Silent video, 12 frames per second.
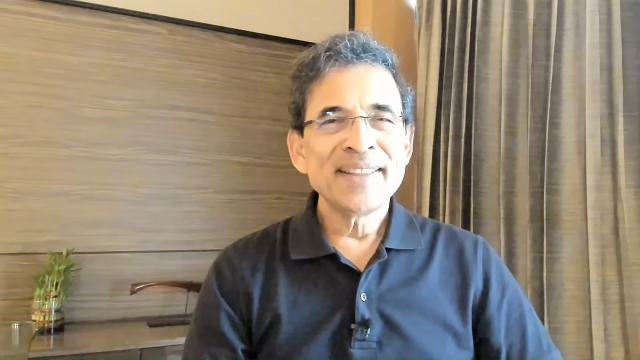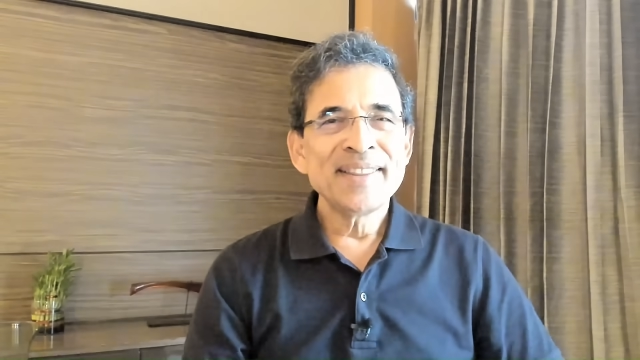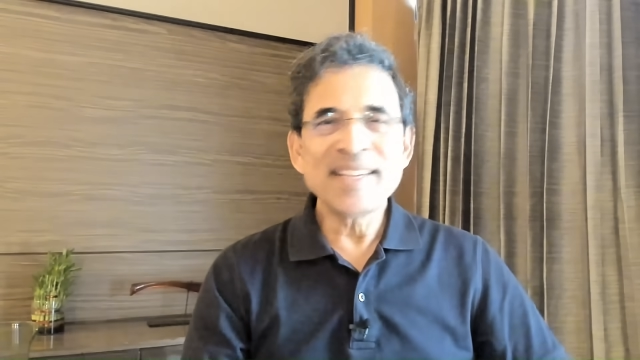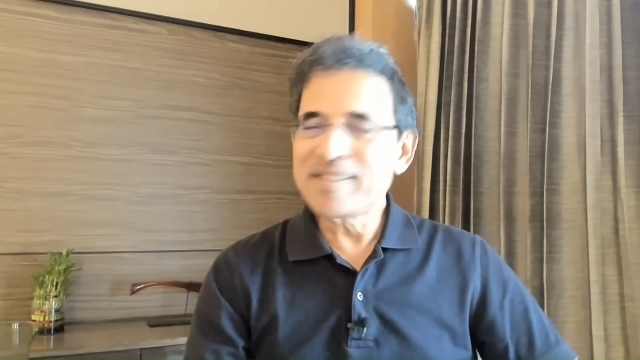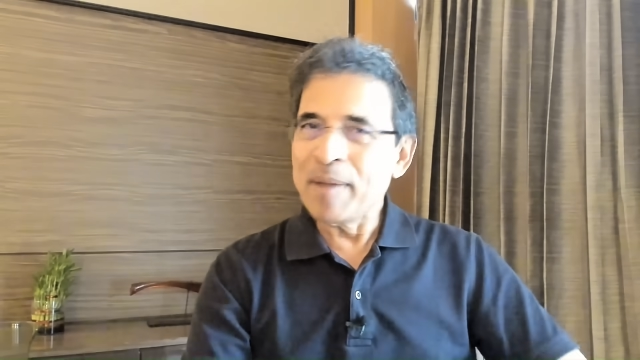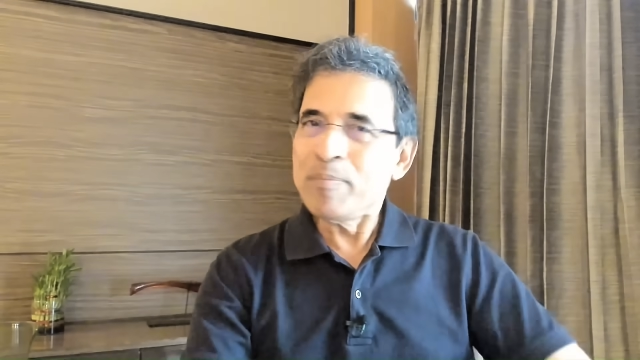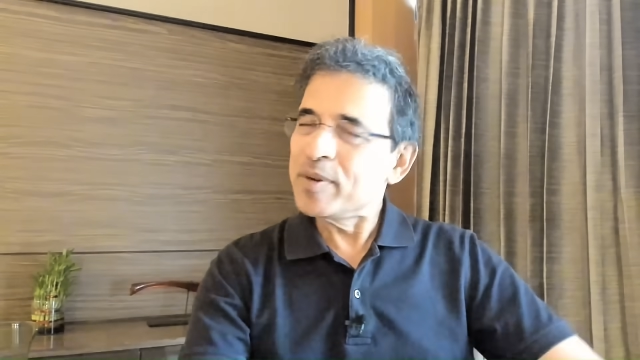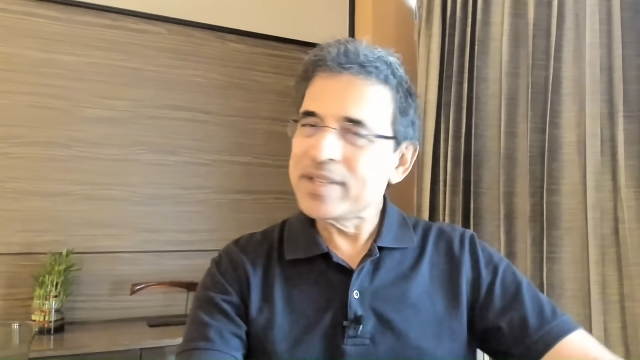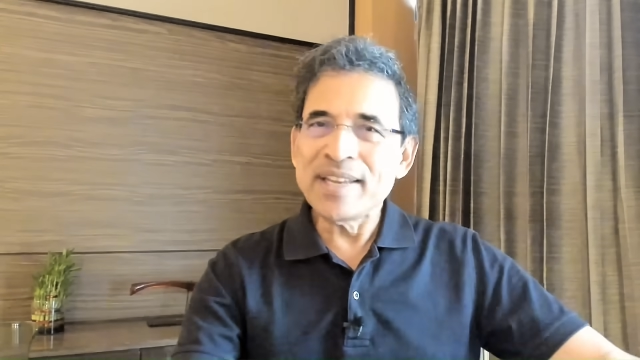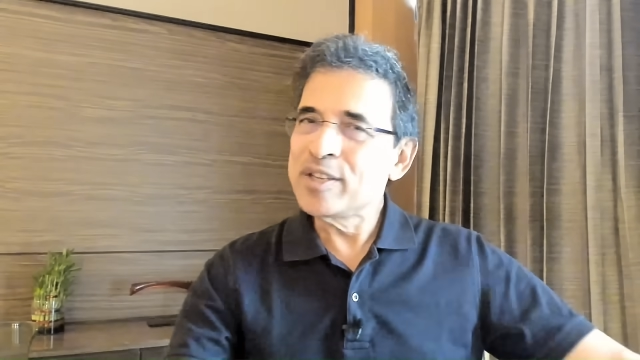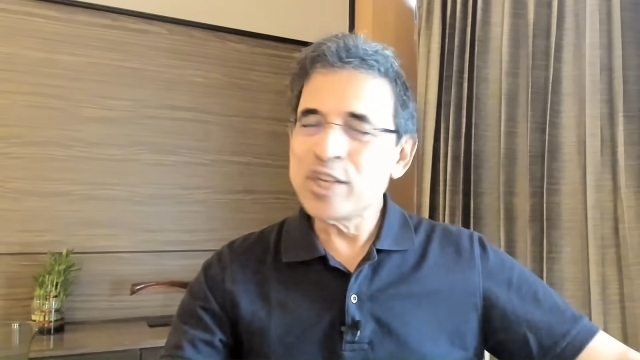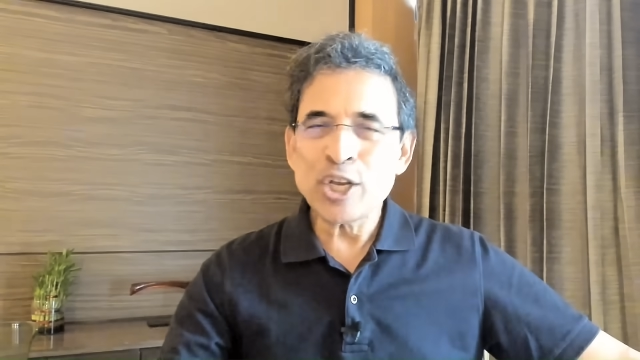there's
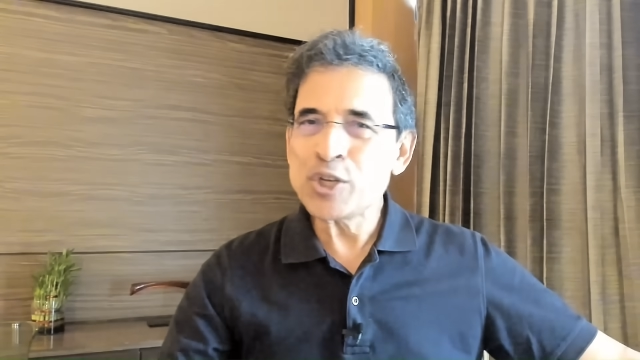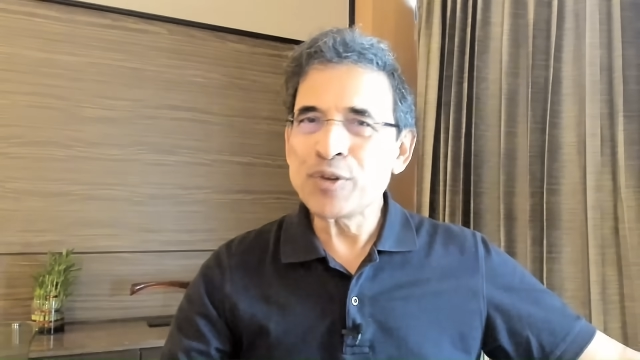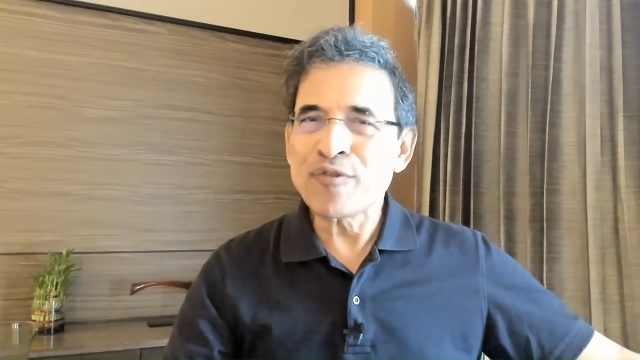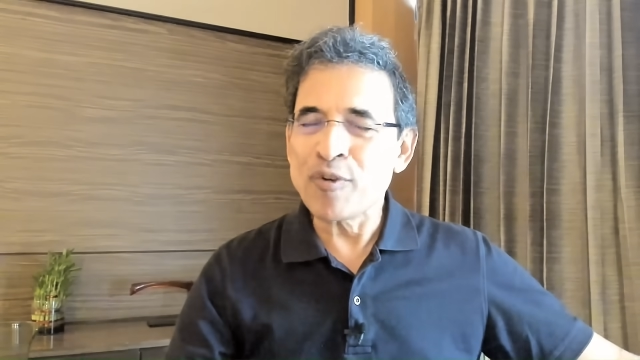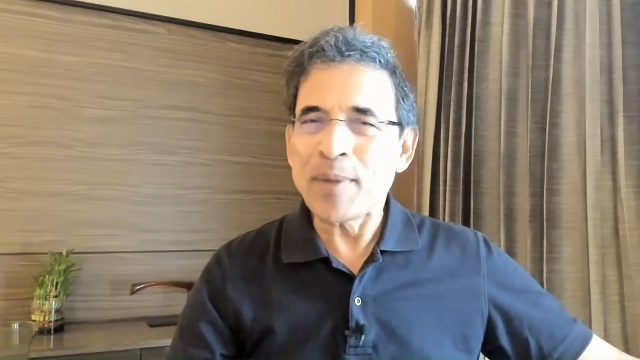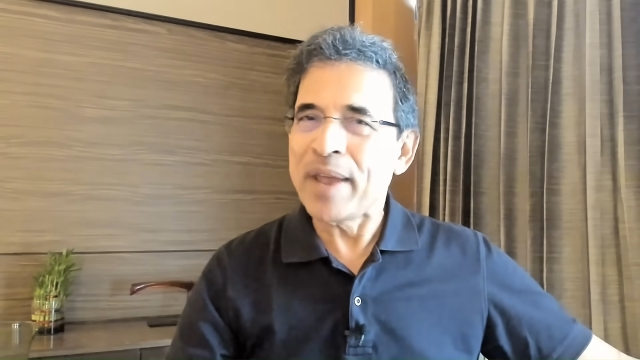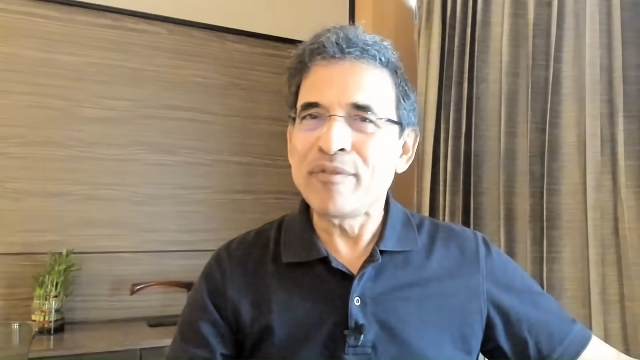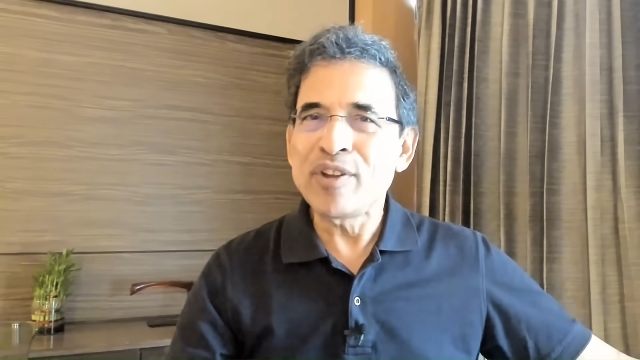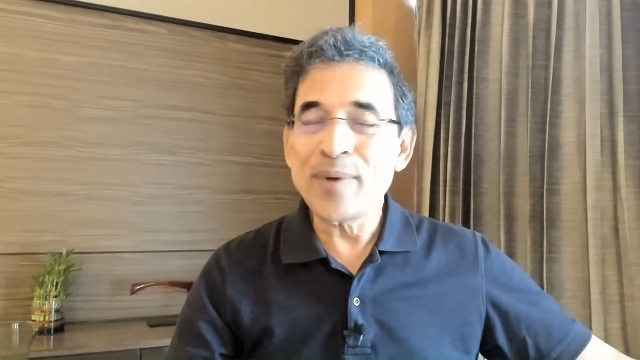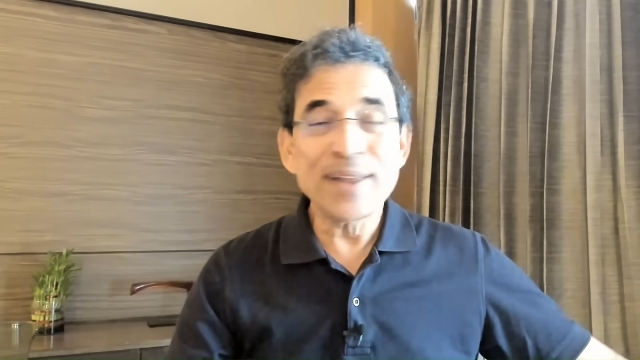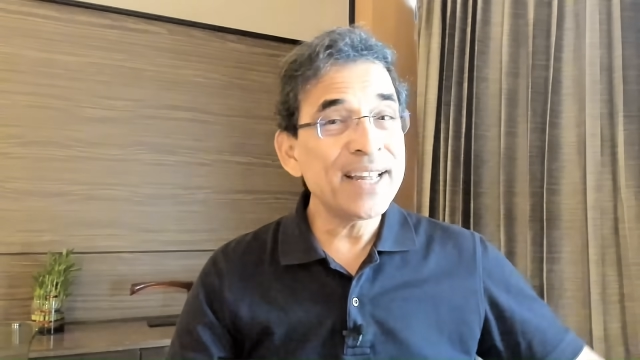representation from everywhere.